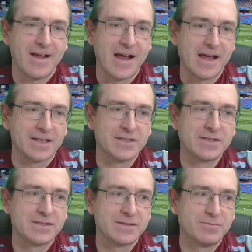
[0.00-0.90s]

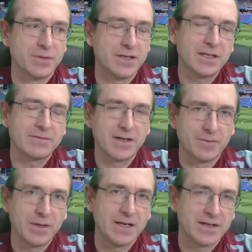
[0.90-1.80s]
And Burnley have
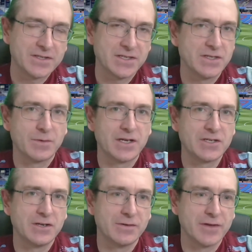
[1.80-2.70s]
not been in a
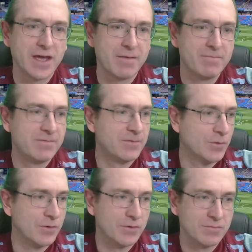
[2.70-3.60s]
situation over them
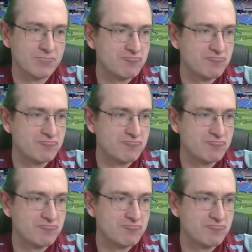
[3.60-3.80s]
for